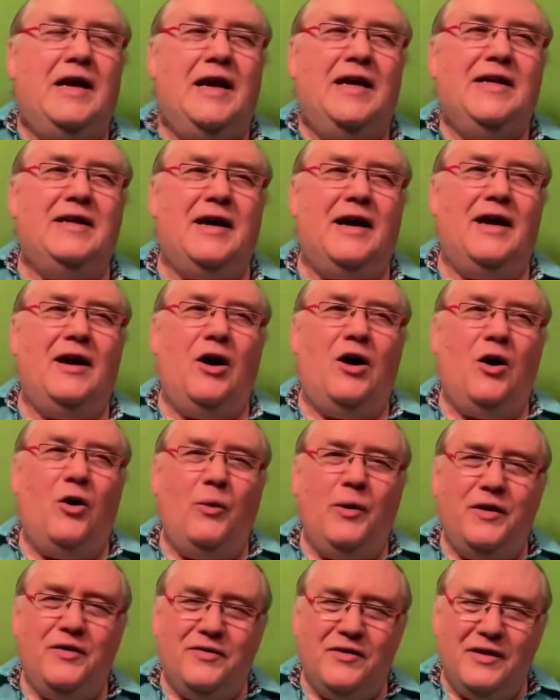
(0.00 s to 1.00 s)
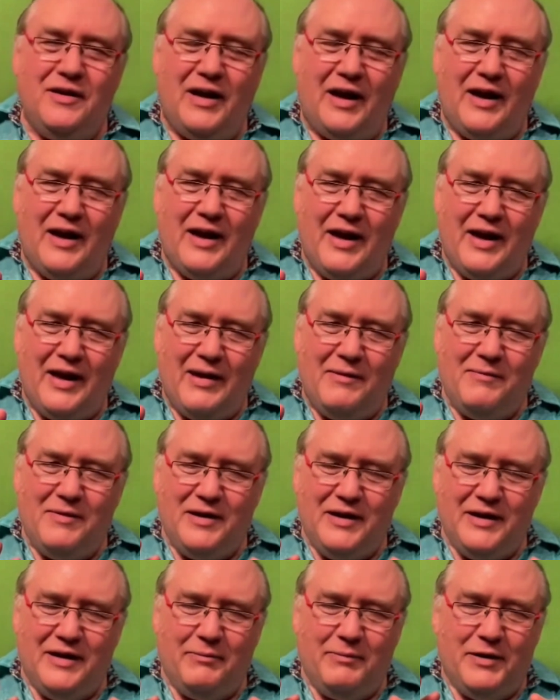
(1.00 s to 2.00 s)
And I always am a
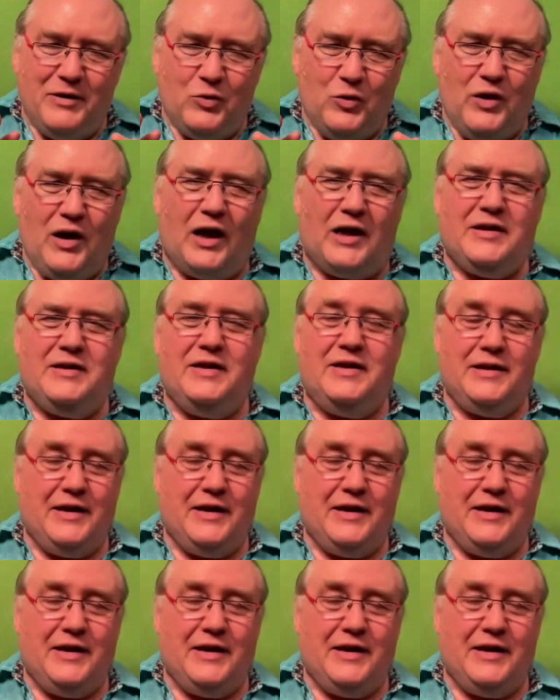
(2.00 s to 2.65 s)
little bit reluctant.